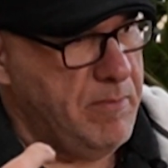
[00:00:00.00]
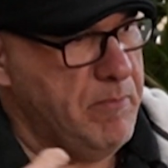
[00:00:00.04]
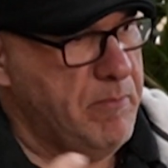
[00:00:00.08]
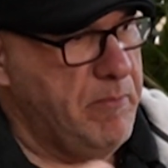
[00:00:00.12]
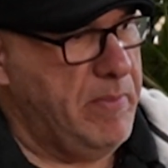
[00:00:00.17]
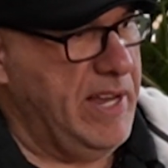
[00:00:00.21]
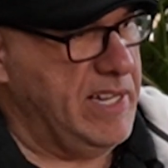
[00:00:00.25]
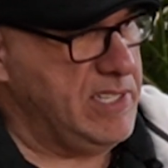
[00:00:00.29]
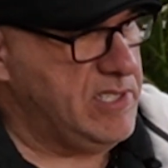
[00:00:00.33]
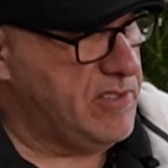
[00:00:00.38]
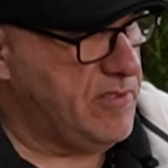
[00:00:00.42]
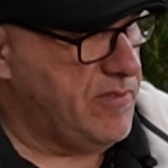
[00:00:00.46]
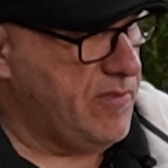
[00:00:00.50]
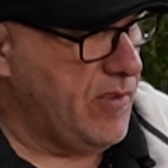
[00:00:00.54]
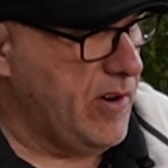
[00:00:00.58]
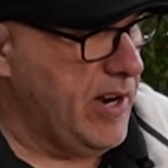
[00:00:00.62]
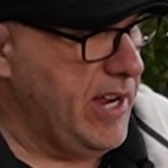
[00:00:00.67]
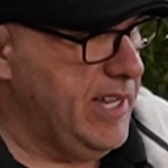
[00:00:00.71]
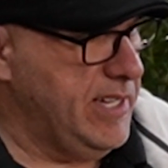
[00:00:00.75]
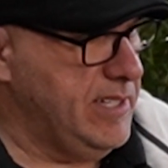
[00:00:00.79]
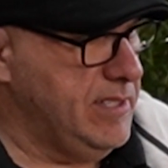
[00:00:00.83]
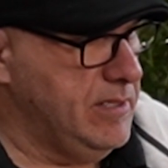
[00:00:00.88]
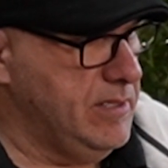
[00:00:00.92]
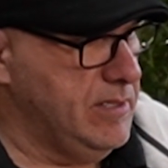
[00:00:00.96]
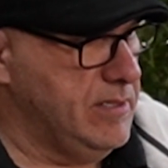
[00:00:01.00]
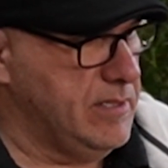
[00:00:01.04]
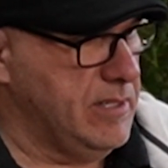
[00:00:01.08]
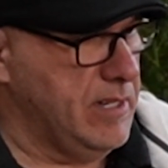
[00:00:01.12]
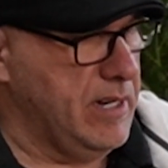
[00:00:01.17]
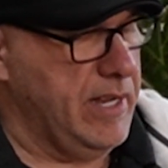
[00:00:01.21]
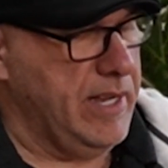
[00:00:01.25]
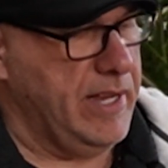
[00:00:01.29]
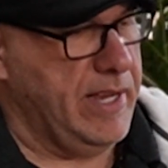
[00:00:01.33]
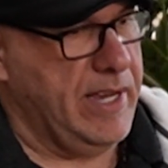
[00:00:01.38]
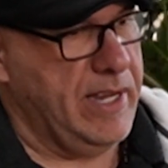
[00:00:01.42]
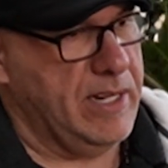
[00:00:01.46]
best friends and
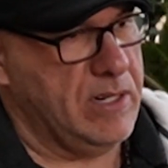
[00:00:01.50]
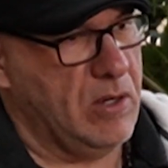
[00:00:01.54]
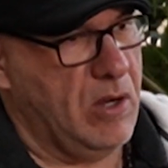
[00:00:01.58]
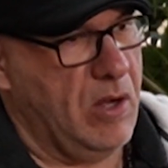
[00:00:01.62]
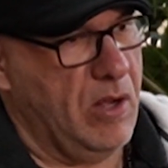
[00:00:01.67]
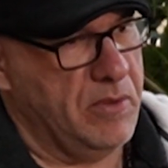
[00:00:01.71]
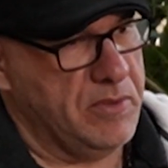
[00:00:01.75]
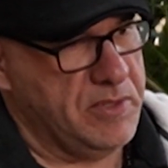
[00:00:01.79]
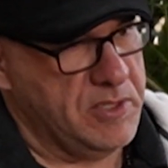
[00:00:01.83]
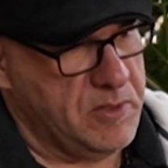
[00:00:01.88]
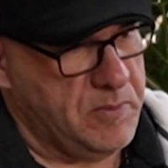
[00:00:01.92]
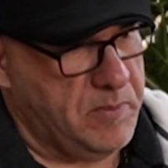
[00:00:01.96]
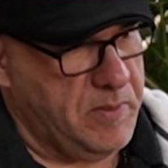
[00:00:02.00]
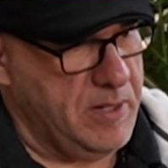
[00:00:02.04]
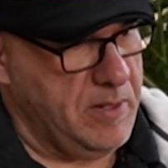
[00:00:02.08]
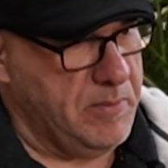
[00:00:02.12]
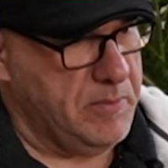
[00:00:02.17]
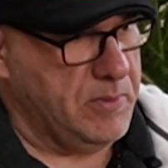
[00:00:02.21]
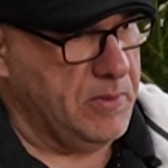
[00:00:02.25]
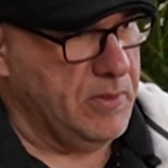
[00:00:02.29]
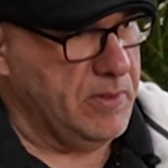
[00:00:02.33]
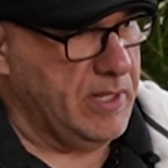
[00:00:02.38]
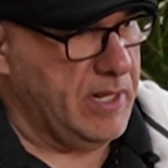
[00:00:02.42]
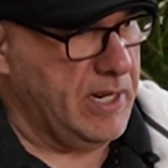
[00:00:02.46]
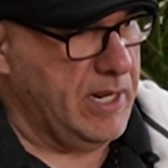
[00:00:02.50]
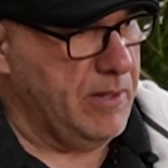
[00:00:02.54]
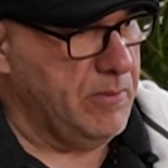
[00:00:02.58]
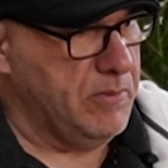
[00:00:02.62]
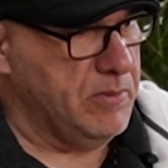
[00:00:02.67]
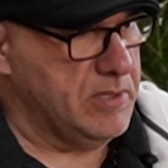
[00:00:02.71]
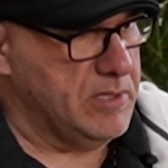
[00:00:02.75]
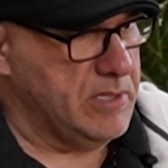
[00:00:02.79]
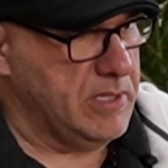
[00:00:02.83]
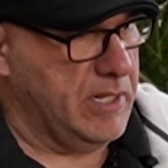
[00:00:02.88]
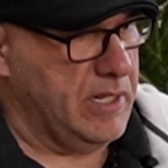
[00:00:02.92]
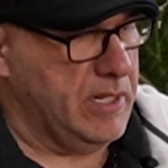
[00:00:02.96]
I had all these people that I
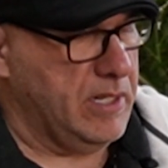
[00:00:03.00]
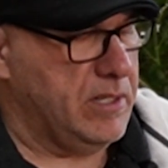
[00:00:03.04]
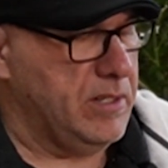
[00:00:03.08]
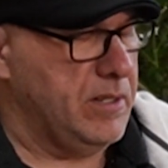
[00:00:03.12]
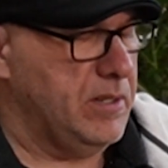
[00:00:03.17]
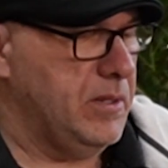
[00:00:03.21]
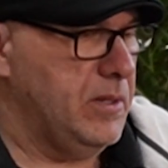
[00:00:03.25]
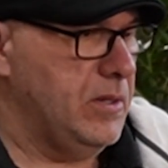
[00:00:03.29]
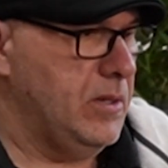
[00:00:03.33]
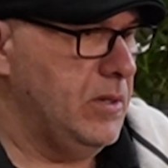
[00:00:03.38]
was like